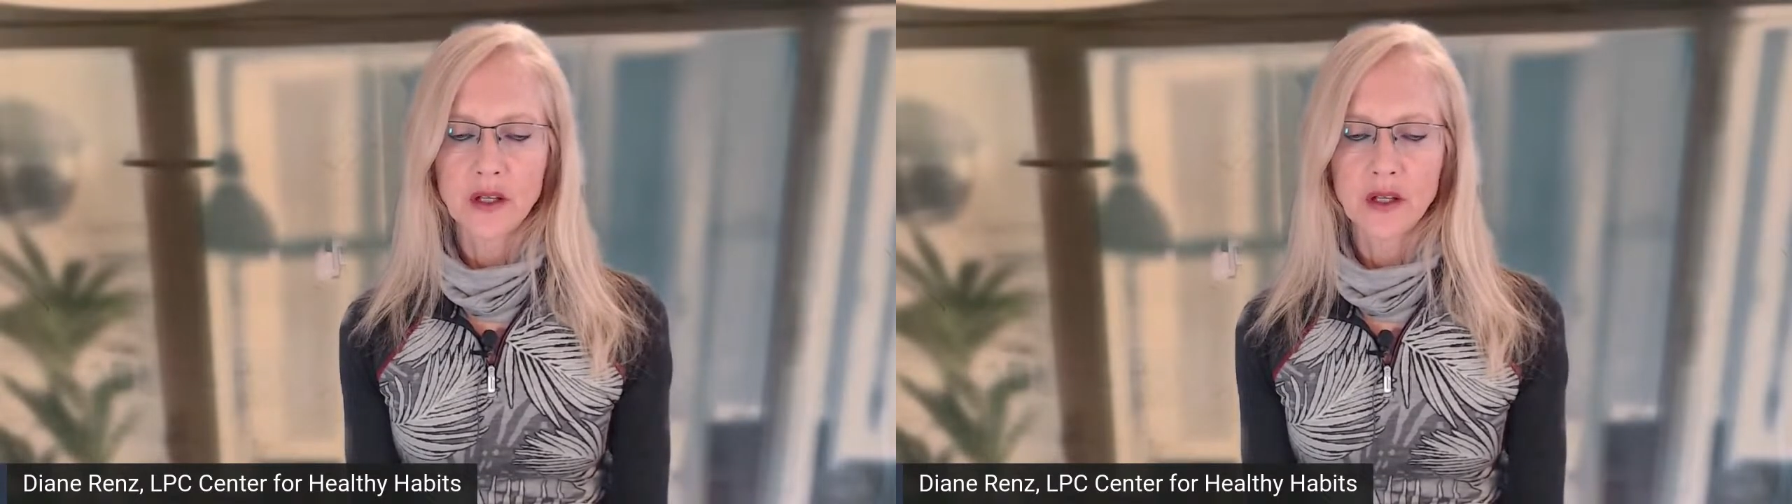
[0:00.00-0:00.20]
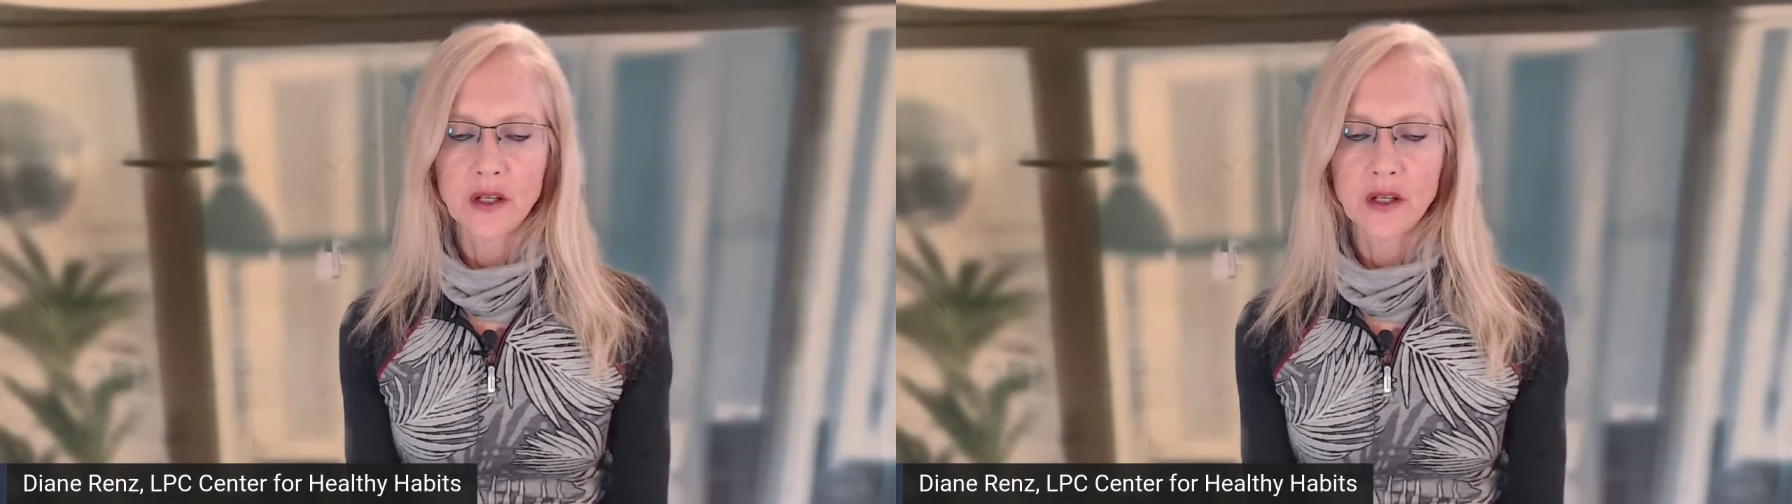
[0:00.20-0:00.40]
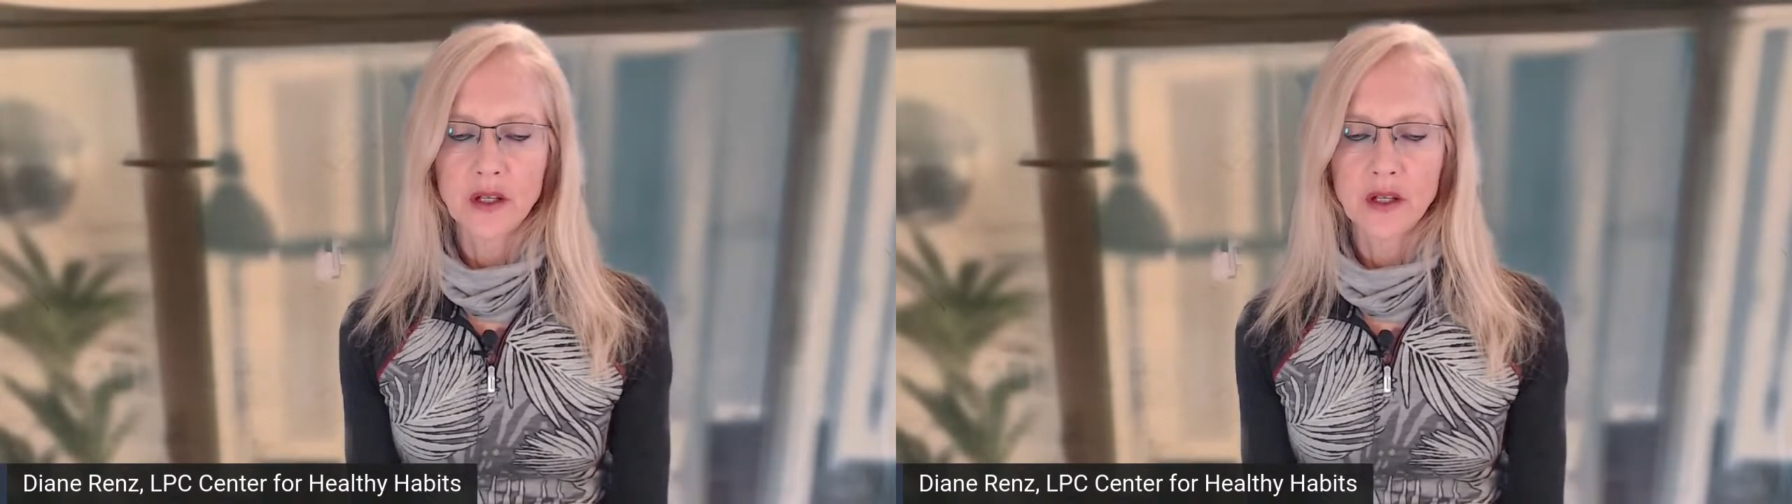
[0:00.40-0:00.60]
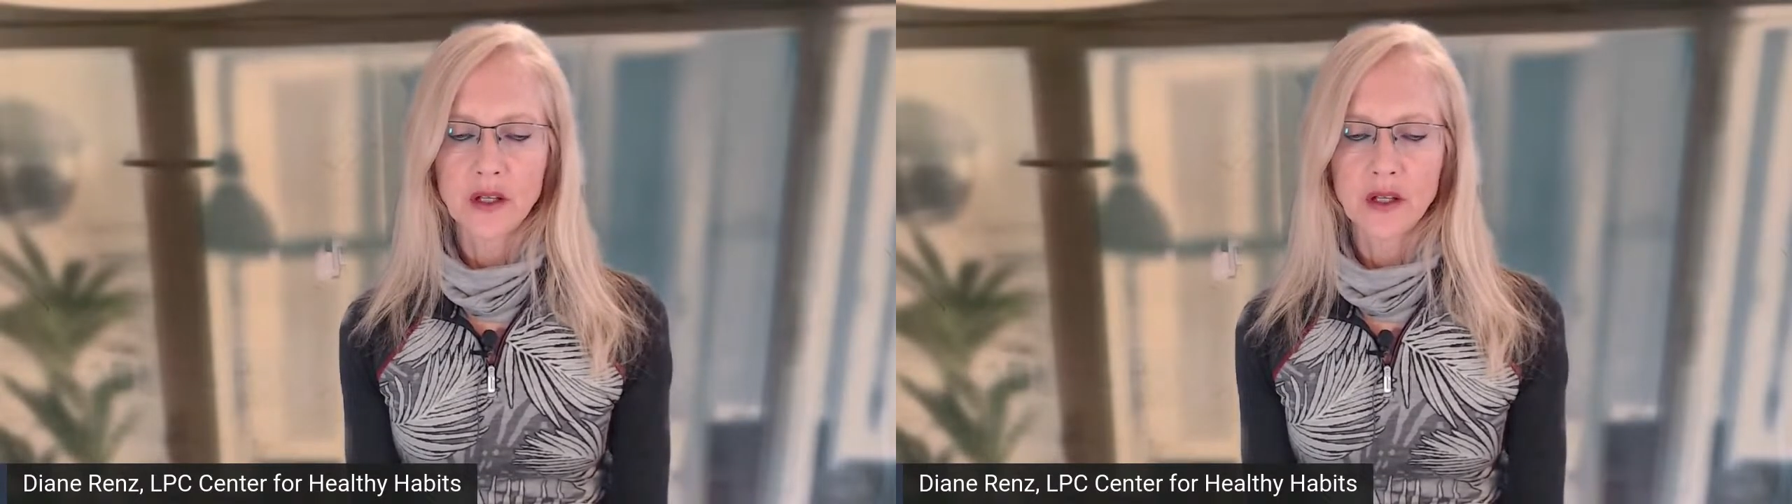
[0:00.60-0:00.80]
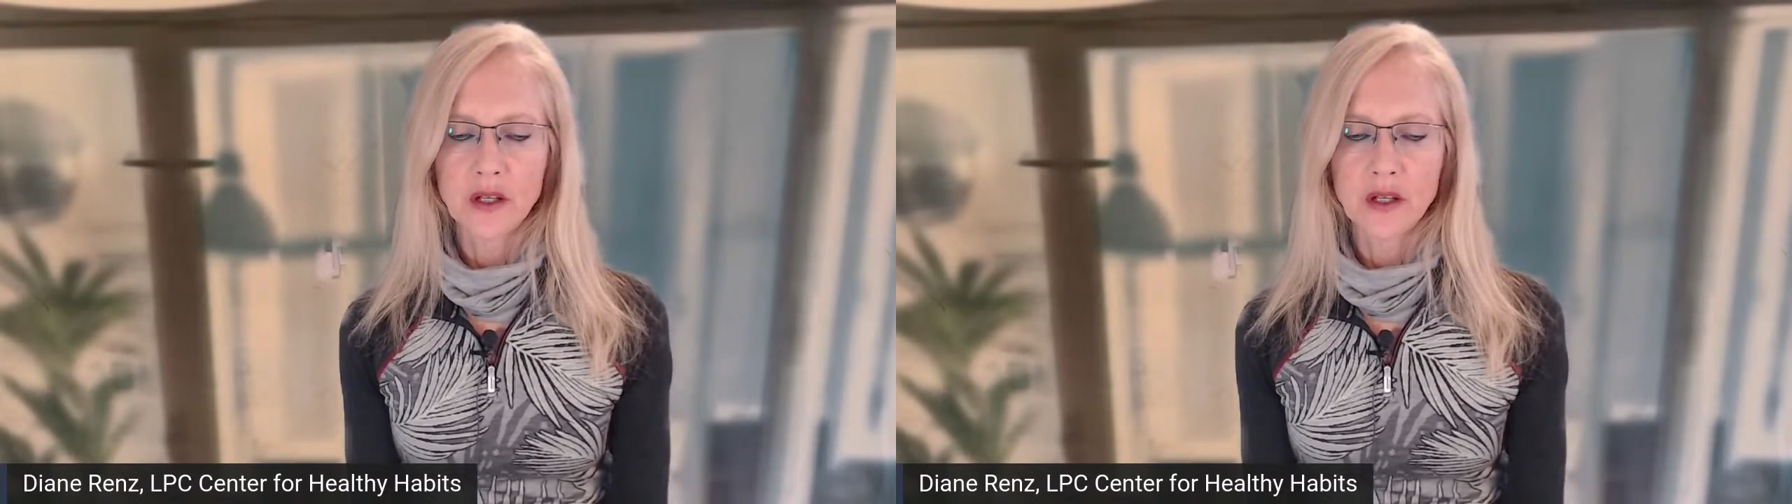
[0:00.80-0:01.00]
all the
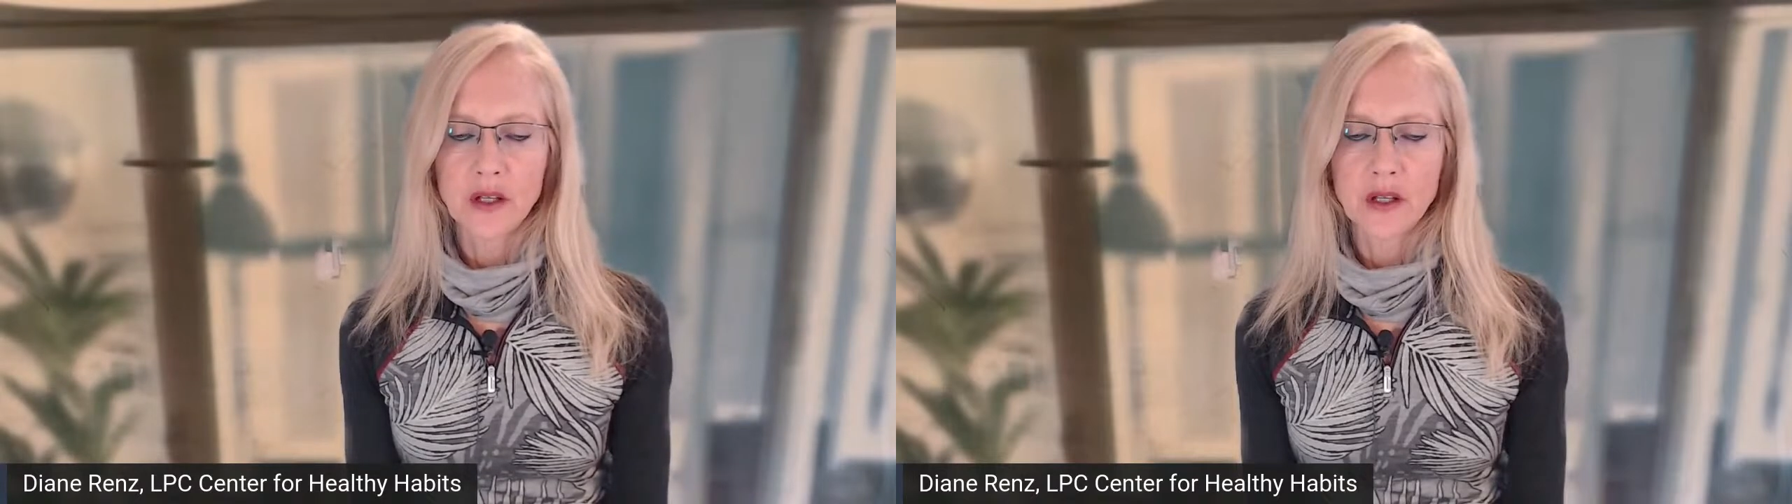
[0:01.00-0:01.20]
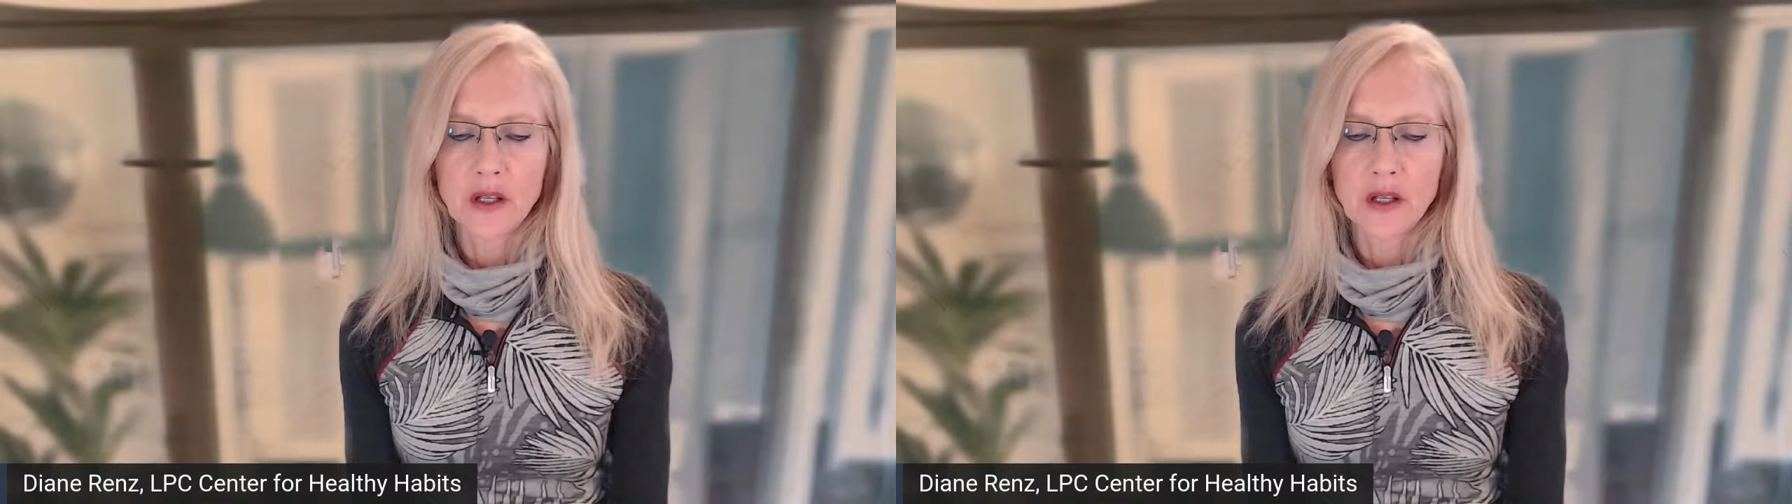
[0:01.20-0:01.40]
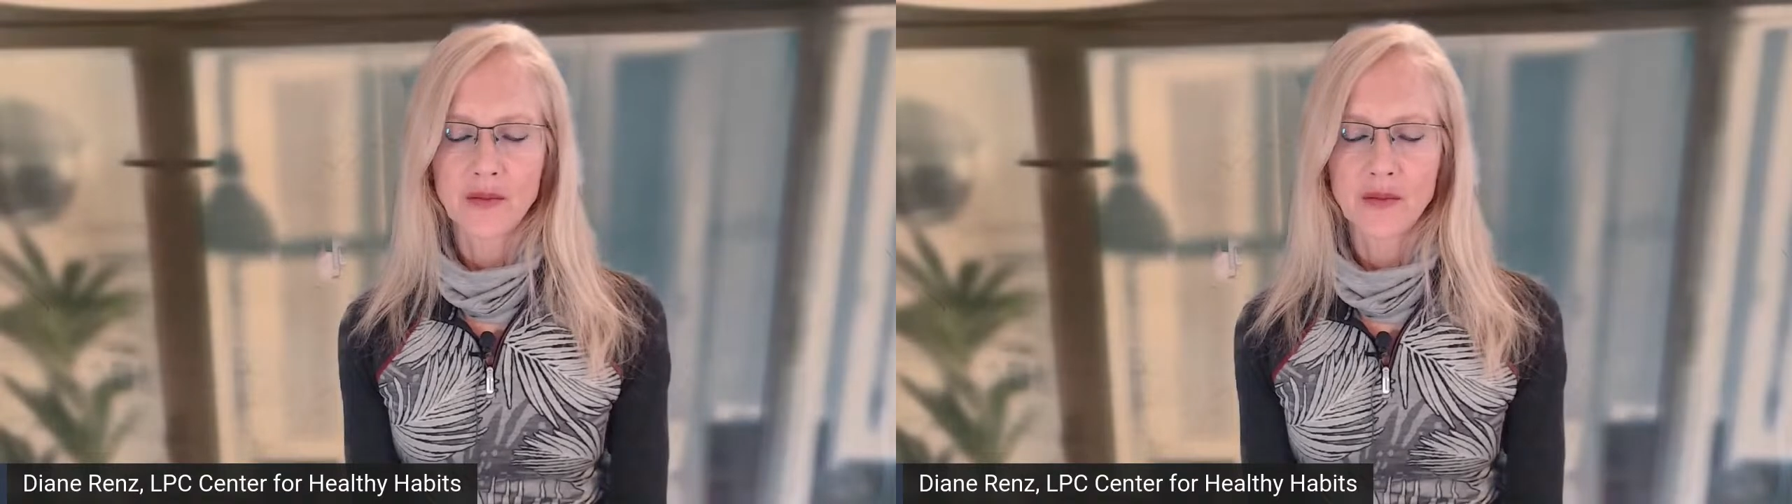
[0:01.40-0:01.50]
time,